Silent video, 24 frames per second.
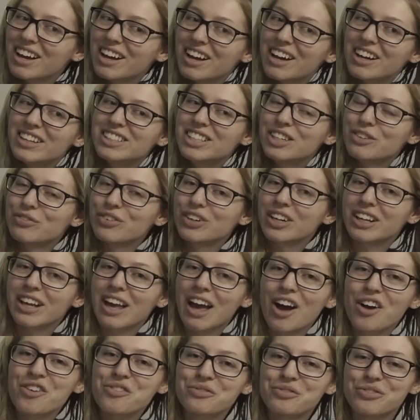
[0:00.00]
a different
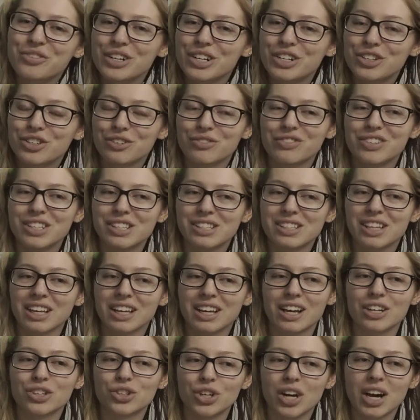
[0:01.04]
account for each of these. Like
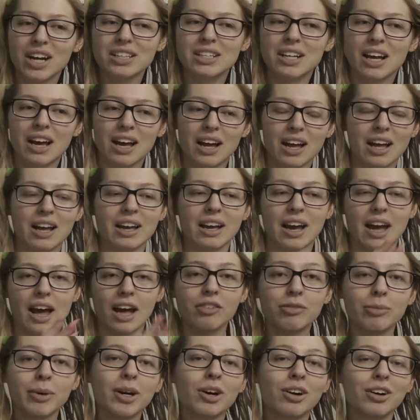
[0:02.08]
I tried to, like I
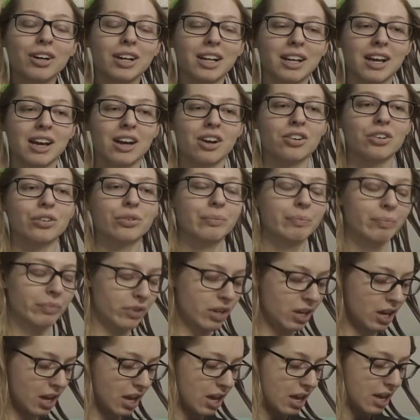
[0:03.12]
have my art account
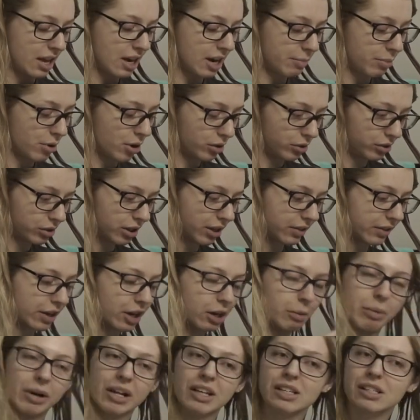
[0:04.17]
and I post on
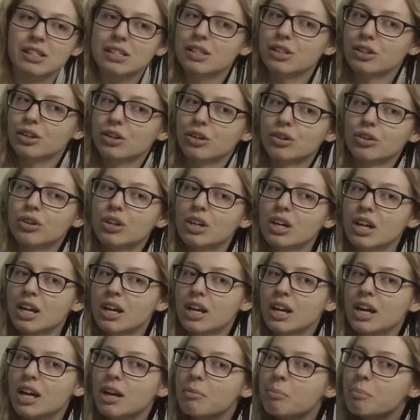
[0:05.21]
there, but I still
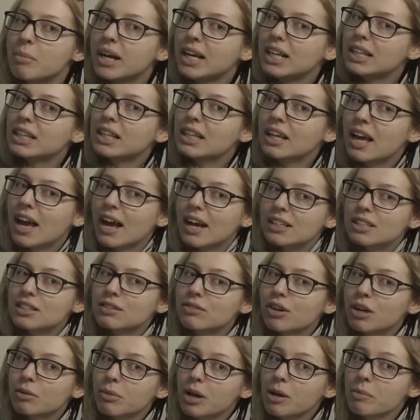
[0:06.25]
am mainly active
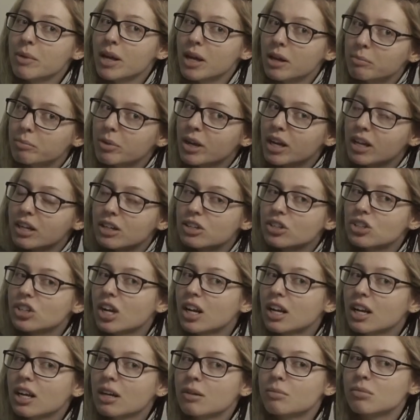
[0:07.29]
on my main page
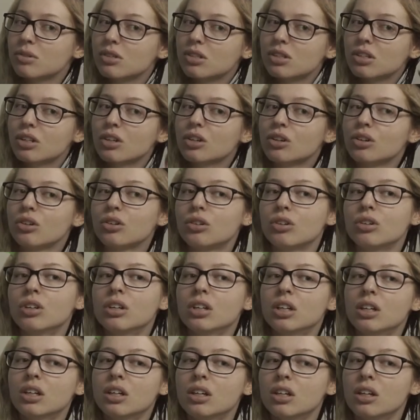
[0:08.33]
and I'm still
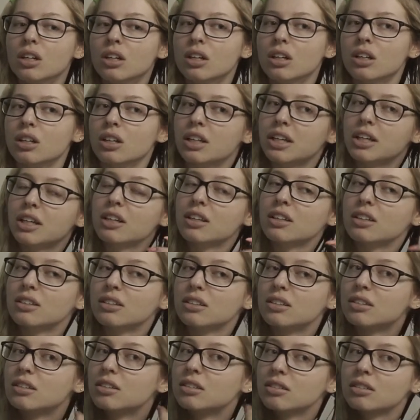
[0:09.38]
like
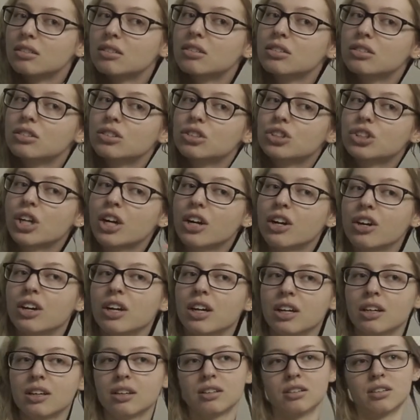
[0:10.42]

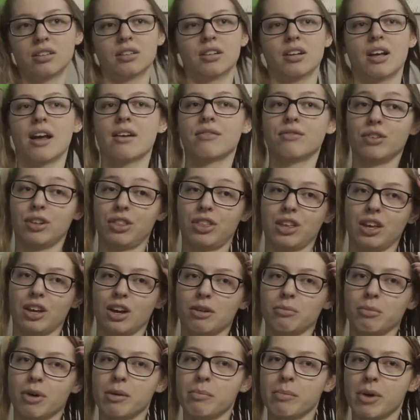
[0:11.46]
sharing everything
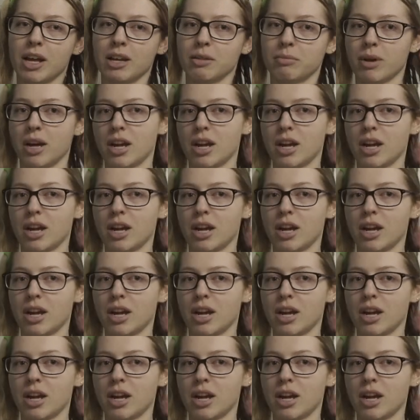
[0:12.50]
on my main